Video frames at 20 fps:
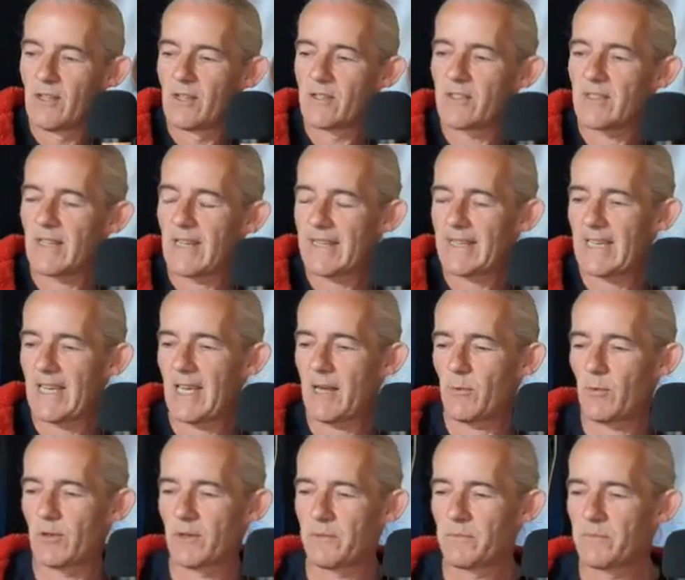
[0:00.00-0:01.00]
So that
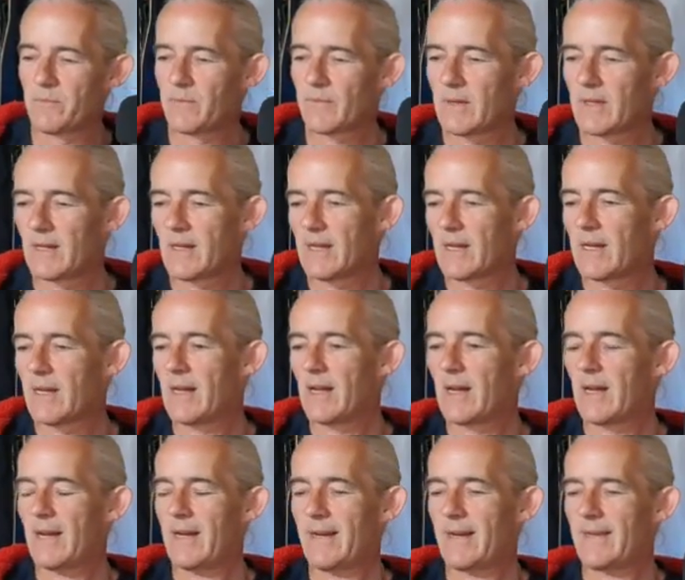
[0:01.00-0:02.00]
came with them.
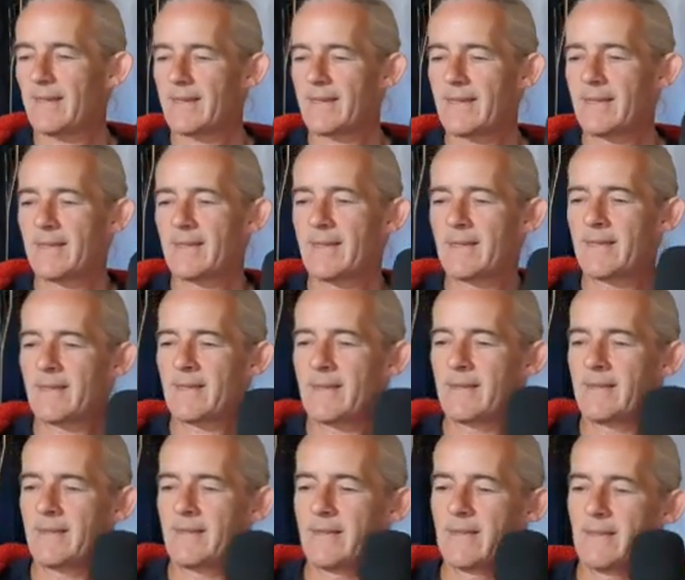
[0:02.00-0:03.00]
And
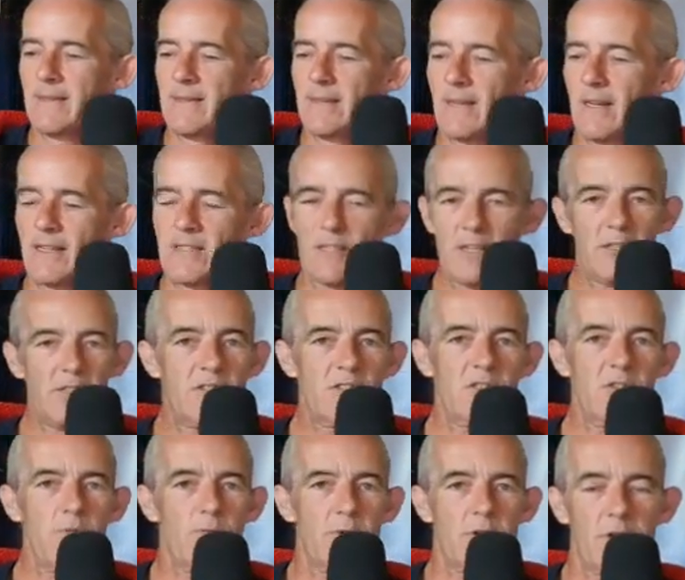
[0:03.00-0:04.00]
I thought,
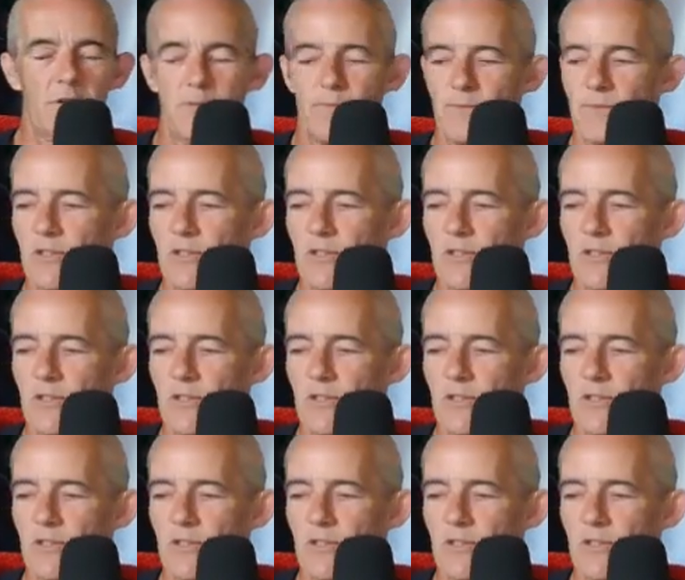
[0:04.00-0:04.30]
super.